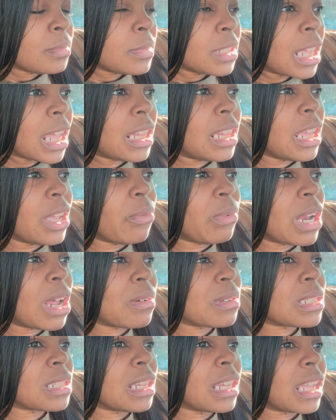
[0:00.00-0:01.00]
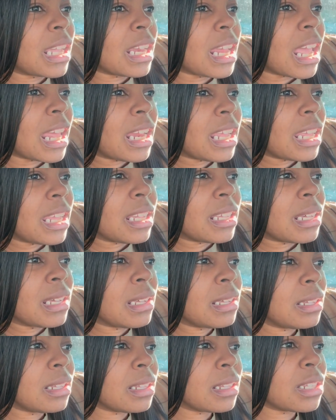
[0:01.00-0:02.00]
And then when I was looking at it,
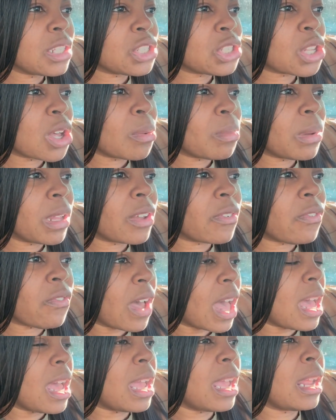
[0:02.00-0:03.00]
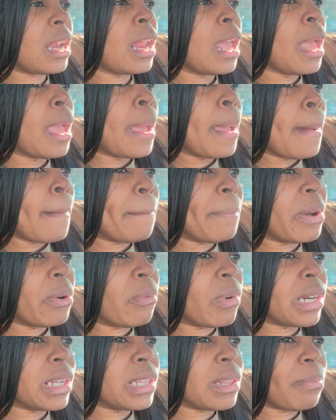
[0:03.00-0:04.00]
the soap looked fine, but
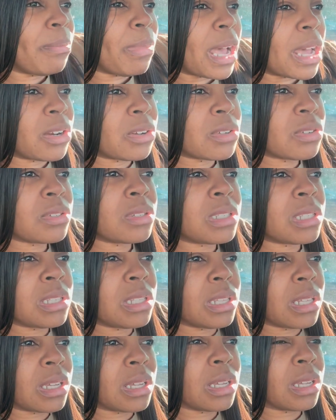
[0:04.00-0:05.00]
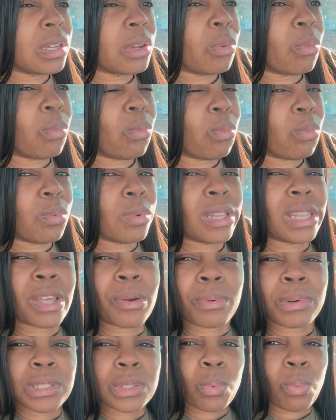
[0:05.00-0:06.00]
one of the bottles, there
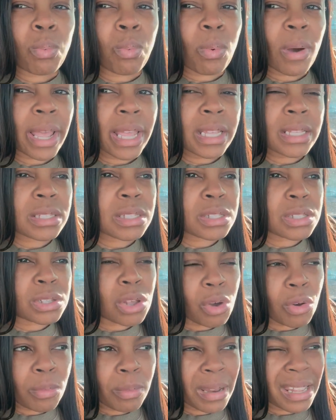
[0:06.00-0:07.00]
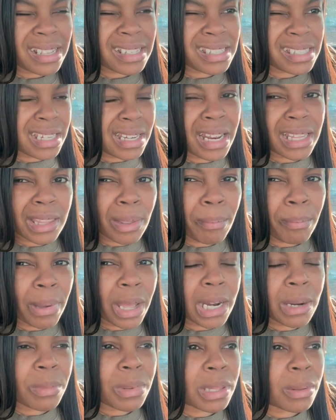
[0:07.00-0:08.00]
was white soap like sitting at the
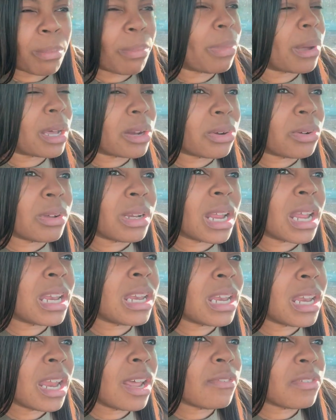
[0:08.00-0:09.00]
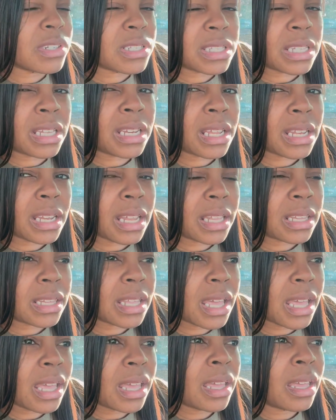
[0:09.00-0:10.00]
bottom of the bottle, and I've never seen it like
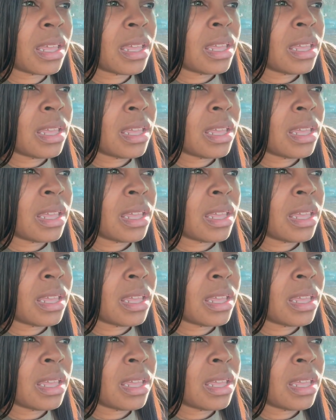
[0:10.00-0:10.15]
that.